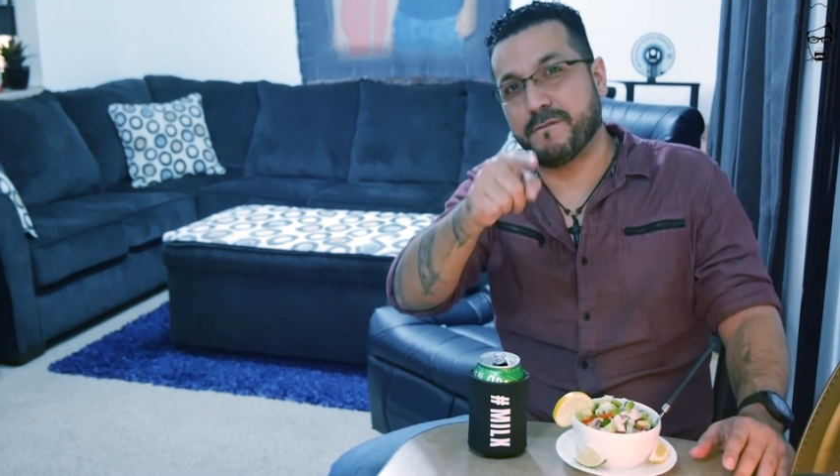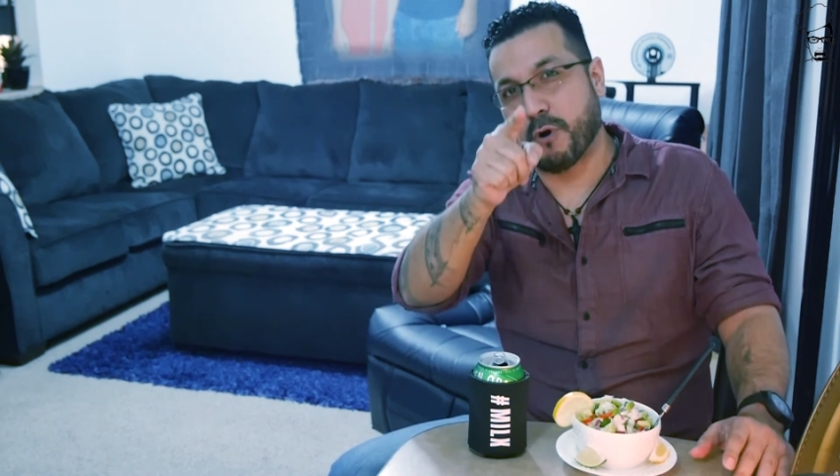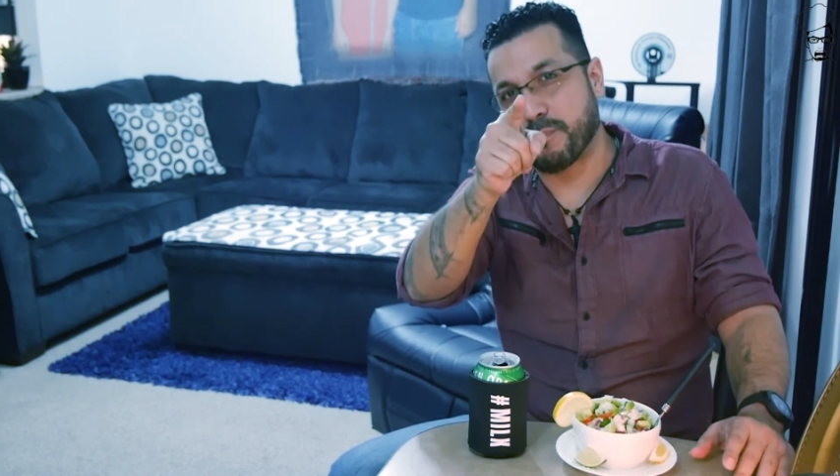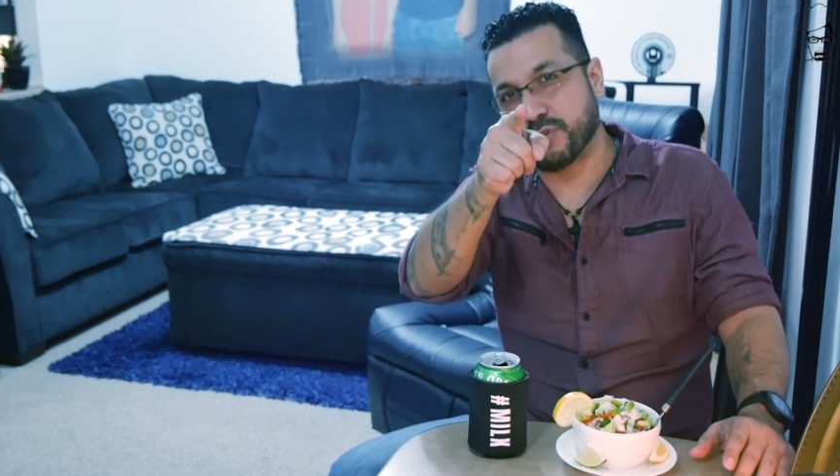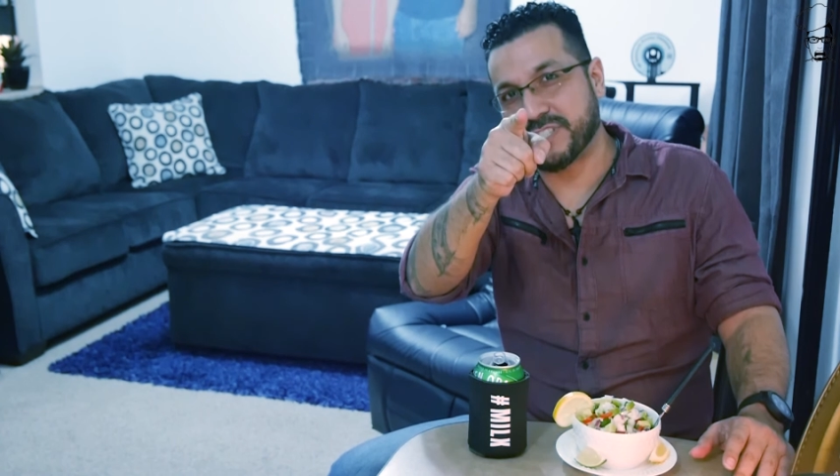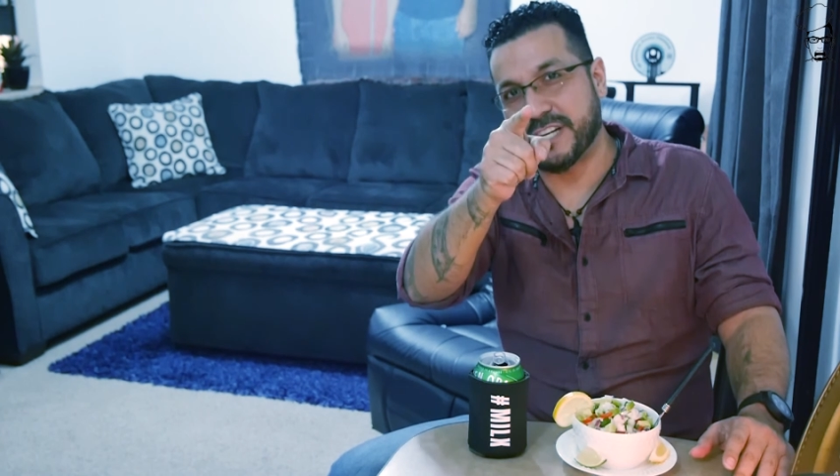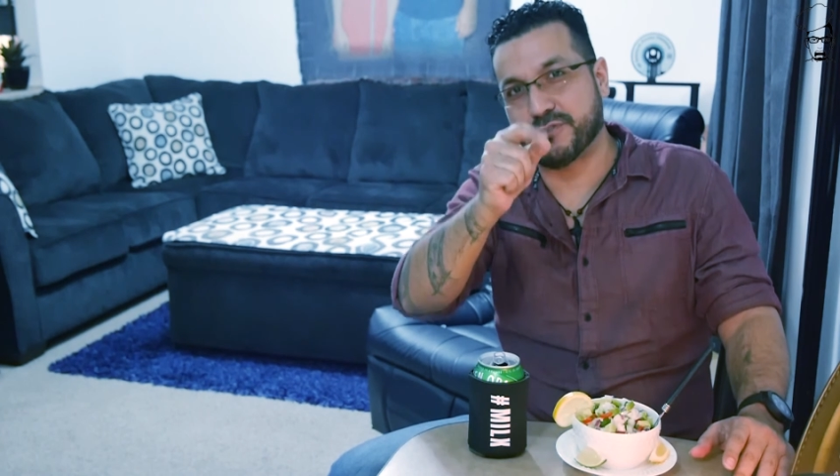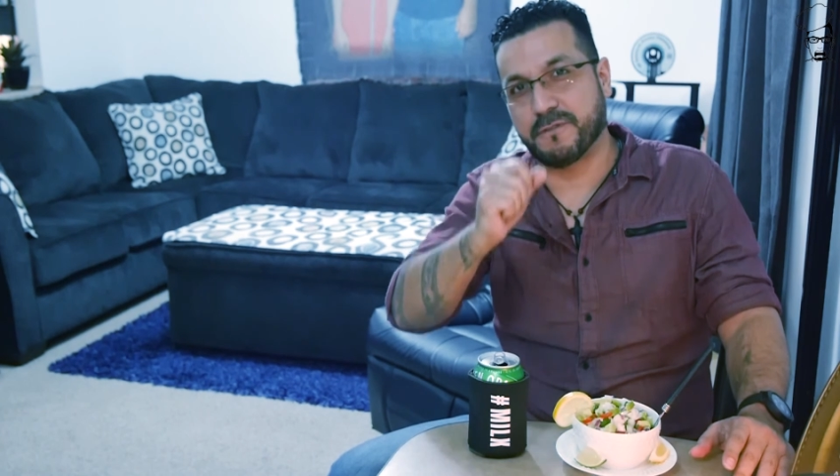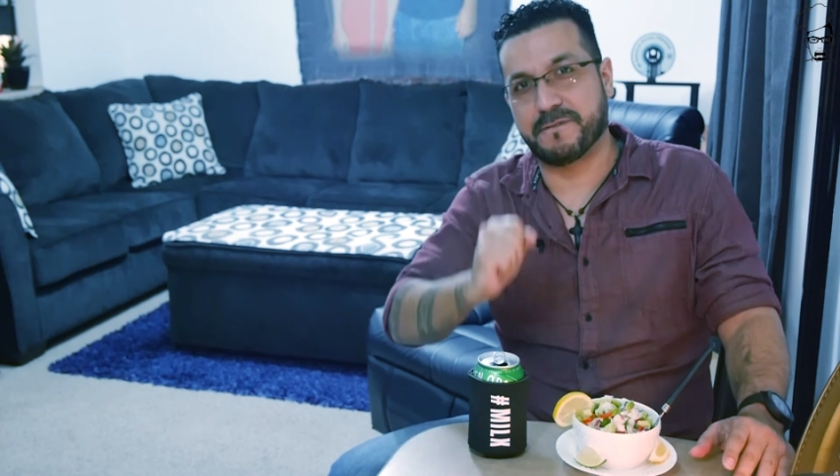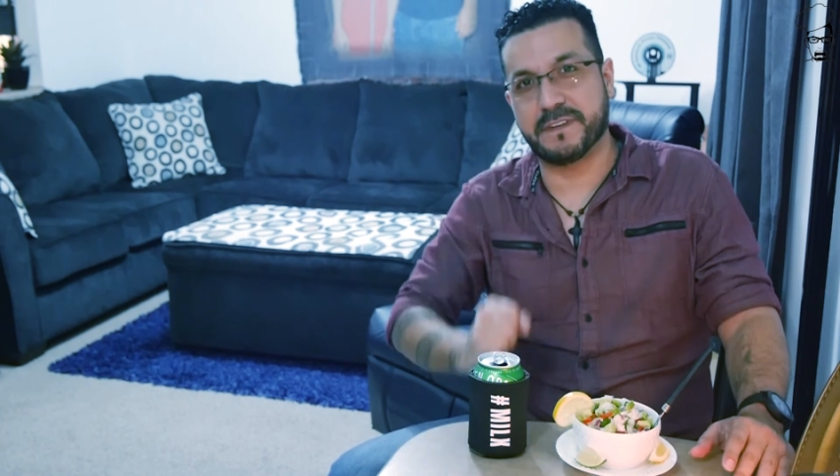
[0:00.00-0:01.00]
for a
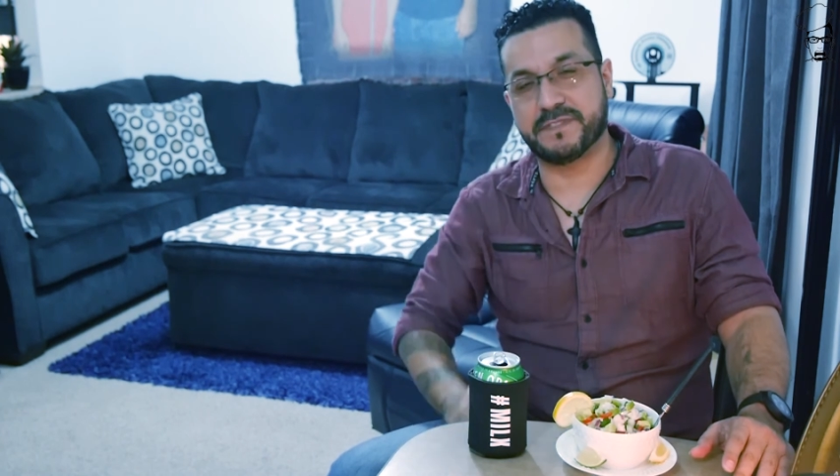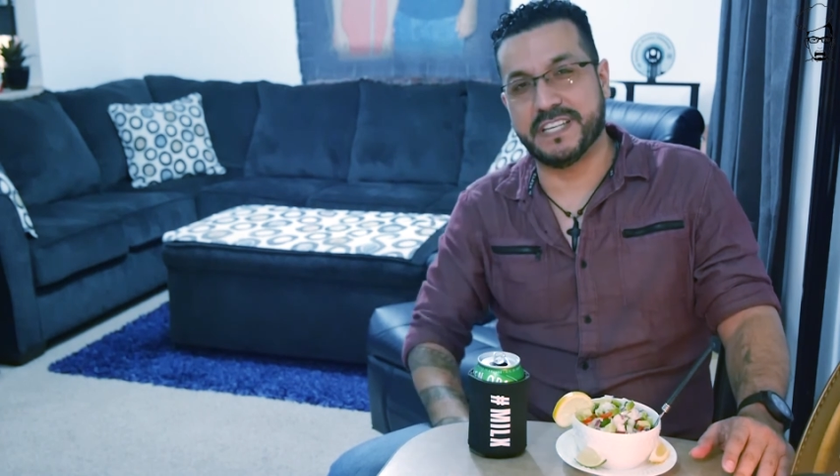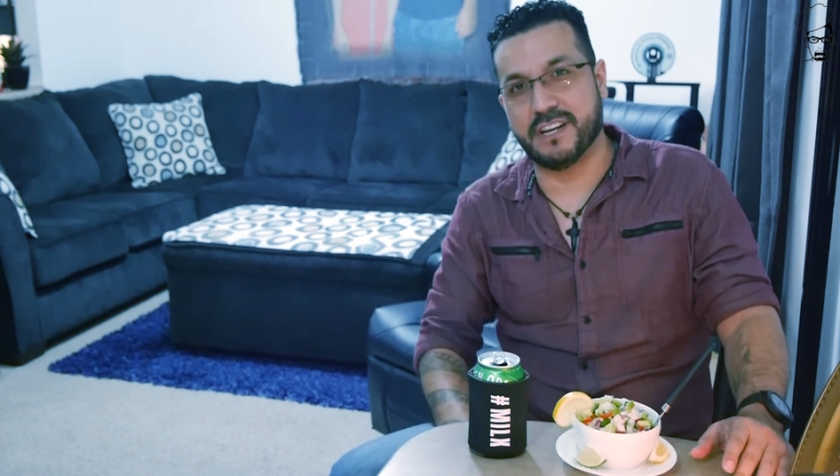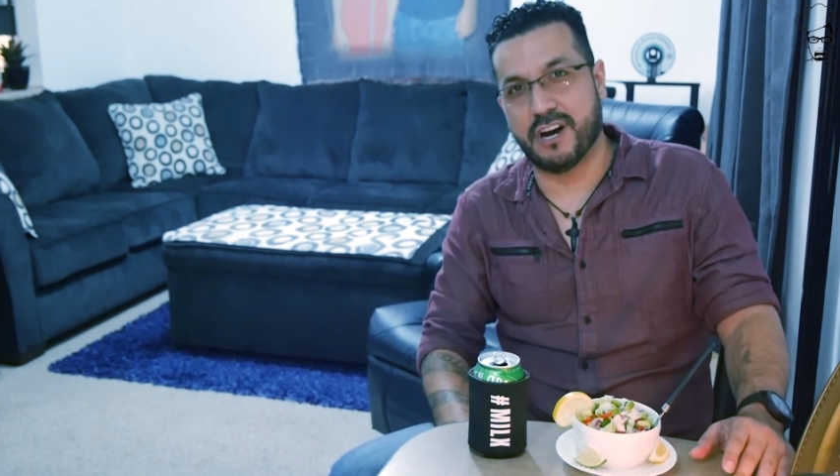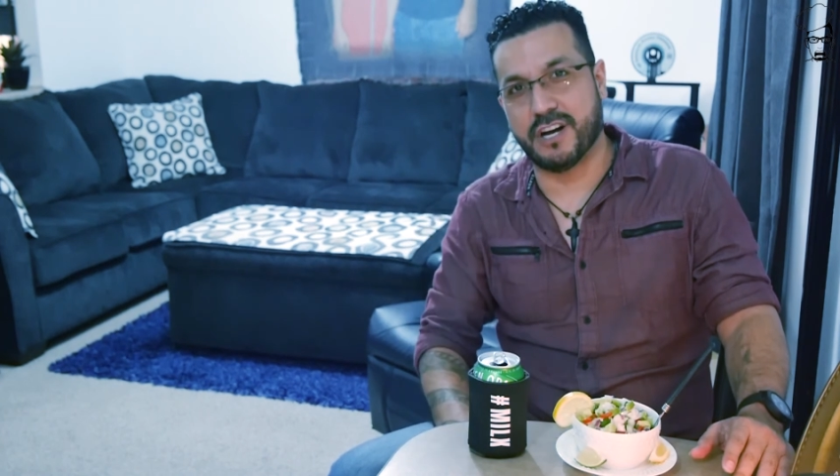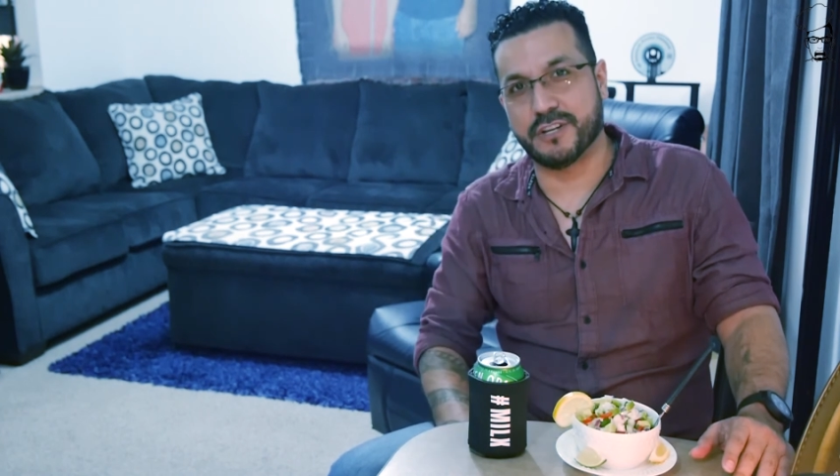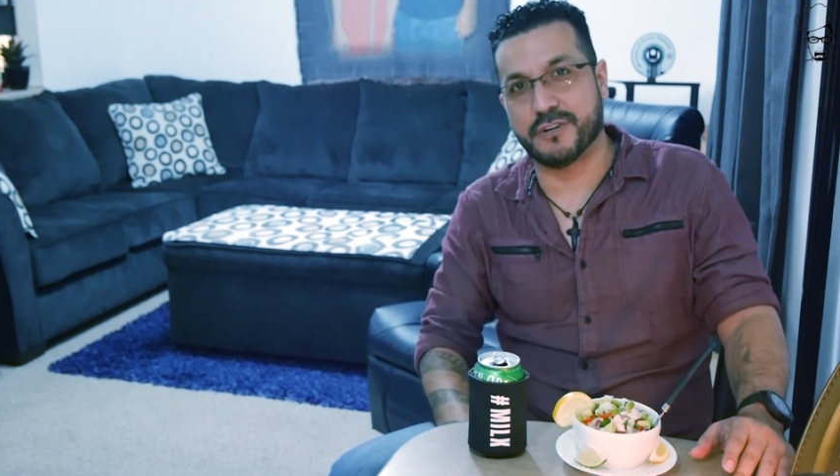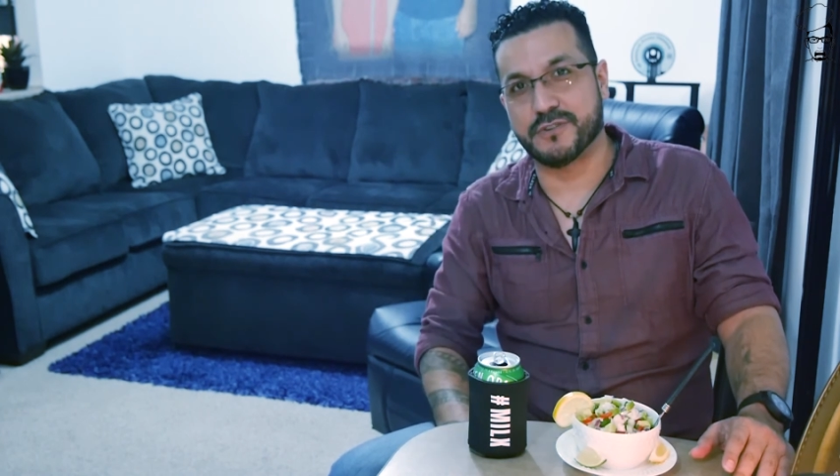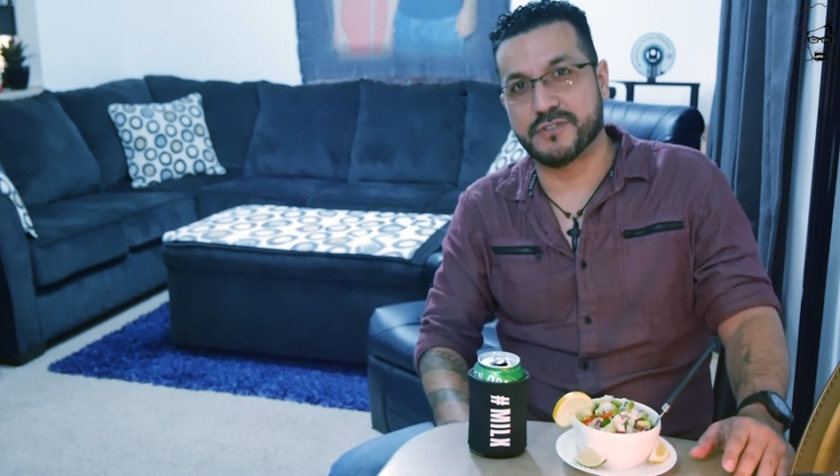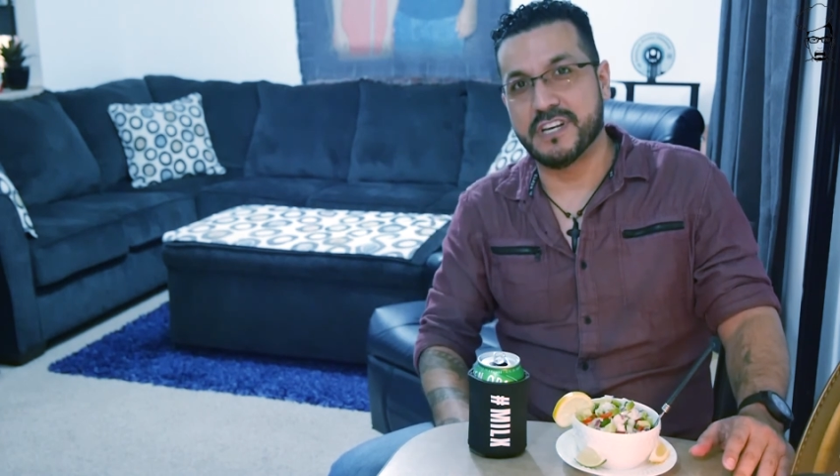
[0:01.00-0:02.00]
potential
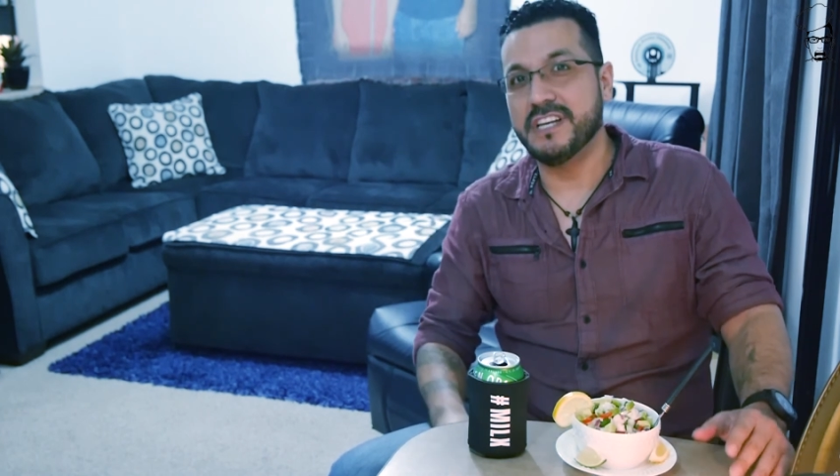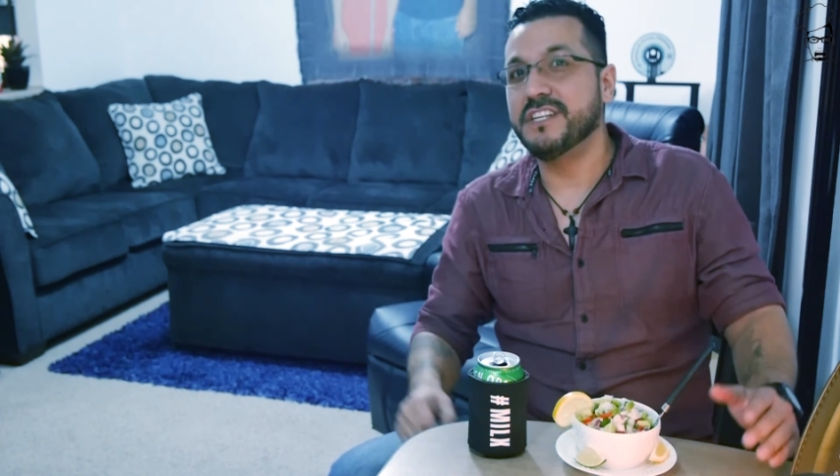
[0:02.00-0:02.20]
$50.